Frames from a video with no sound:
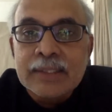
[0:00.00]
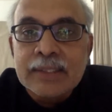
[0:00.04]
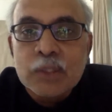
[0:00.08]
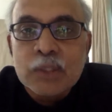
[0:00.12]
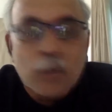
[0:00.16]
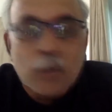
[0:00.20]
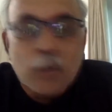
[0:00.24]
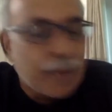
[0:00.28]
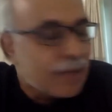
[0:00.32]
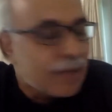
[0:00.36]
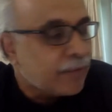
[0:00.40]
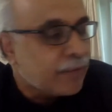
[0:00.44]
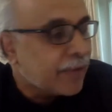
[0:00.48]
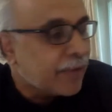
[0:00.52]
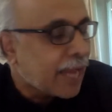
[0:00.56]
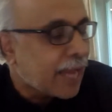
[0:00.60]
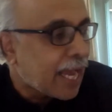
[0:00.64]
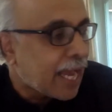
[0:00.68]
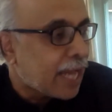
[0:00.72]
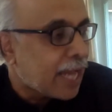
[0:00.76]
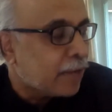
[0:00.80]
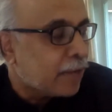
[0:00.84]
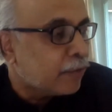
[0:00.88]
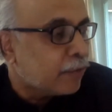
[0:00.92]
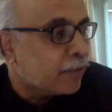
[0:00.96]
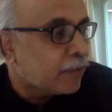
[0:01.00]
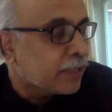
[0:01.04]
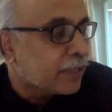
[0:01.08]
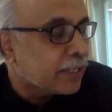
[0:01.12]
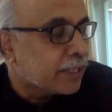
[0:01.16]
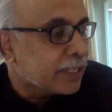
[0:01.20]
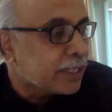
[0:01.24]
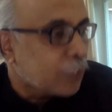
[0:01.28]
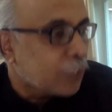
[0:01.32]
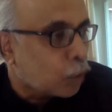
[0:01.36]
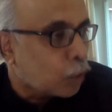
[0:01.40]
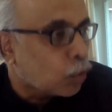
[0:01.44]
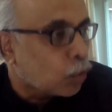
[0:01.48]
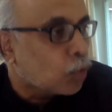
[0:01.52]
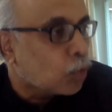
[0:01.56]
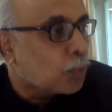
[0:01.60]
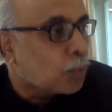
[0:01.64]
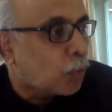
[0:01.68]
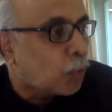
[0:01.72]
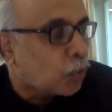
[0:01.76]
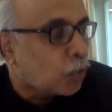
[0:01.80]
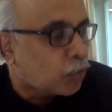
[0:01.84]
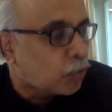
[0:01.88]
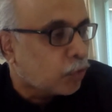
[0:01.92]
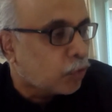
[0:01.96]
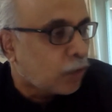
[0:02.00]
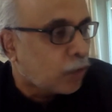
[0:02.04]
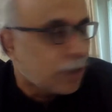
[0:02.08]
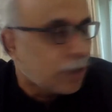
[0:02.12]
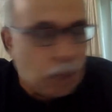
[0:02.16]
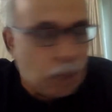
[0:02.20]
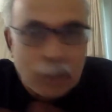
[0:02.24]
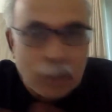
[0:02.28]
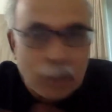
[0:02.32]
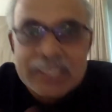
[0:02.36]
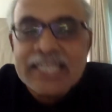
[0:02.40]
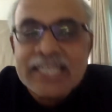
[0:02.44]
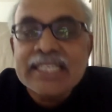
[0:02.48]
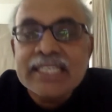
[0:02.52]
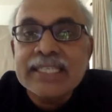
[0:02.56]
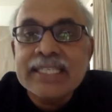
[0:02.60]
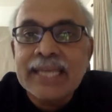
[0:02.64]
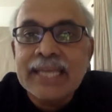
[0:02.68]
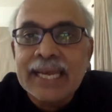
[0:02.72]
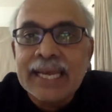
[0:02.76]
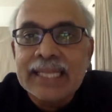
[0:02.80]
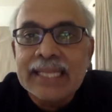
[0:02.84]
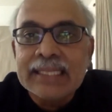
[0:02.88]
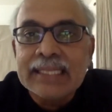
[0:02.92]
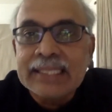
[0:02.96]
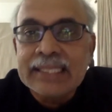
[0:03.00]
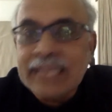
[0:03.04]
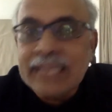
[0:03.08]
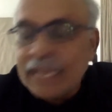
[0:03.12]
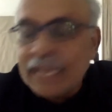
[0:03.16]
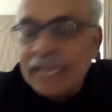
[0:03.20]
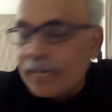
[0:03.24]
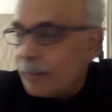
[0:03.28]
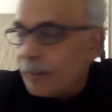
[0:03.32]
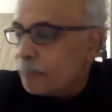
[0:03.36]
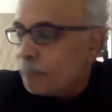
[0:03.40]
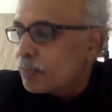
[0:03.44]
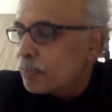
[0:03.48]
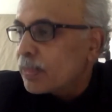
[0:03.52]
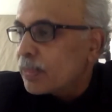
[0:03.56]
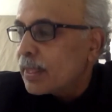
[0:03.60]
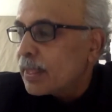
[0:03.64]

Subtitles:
So when we have in our own portfolio, not just the healthcare,